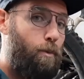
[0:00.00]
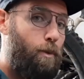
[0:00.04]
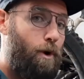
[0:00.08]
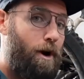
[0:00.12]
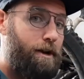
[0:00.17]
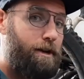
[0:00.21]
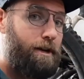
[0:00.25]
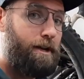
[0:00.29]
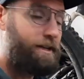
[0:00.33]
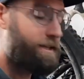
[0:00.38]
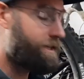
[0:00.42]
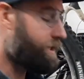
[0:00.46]

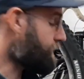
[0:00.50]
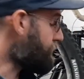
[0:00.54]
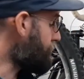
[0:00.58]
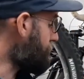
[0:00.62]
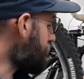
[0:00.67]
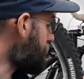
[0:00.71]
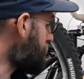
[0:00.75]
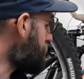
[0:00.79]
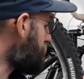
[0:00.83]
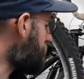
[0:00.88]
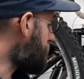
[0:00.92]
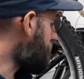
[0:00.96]
one
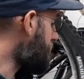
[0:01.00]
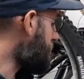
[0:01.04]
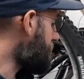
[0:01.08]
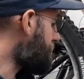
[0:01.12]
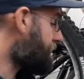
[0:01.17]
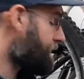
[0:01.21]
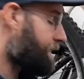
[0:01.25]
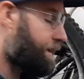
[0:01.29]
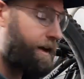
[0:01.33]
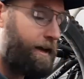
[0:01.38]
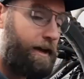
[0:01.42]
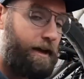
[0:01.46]
additional
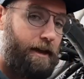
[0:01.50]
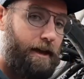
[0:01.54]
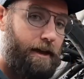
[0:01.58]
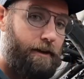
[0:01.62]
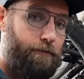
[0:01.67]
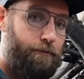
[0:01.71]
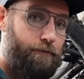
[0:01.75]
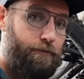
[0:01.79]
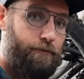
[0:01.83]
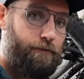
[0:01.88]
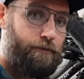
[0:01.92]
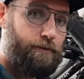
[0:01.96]
complaint that I
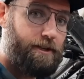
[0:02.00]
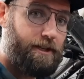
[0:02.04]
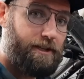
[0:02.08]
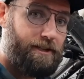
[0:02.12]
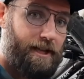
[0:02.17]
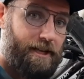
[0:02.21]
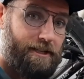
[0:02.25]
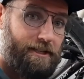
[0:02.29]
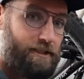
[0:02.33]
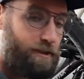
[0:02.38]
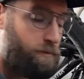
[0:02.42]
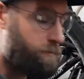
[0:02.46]
have
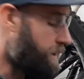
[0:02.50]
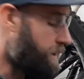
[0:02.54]
neglected to